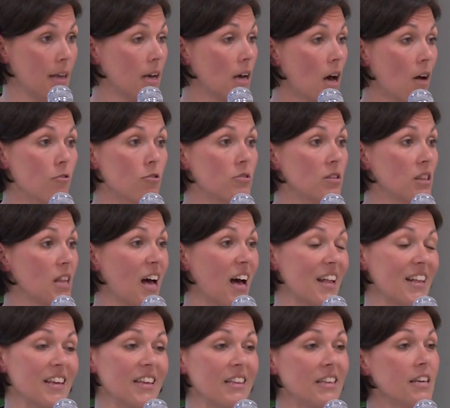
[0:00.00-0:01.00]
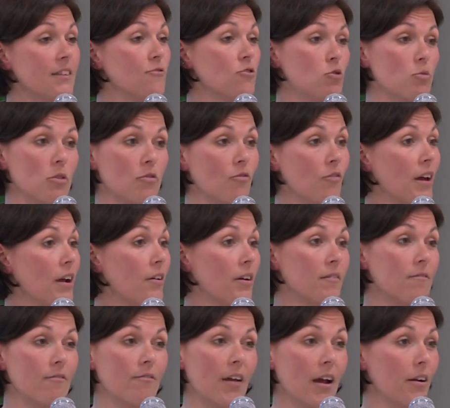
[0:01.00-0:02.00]
It covers a lot. It leaves you with
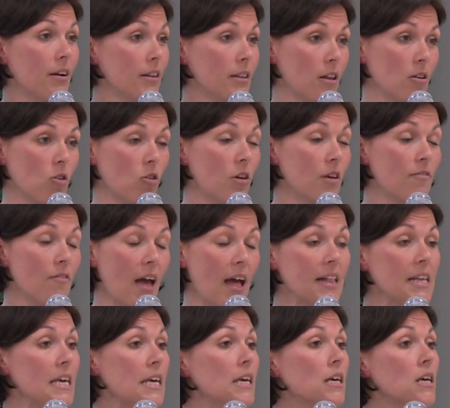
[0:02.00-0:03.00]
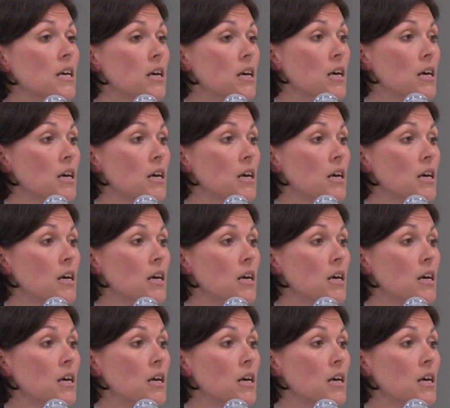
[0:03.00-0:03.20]
very, very little, if any,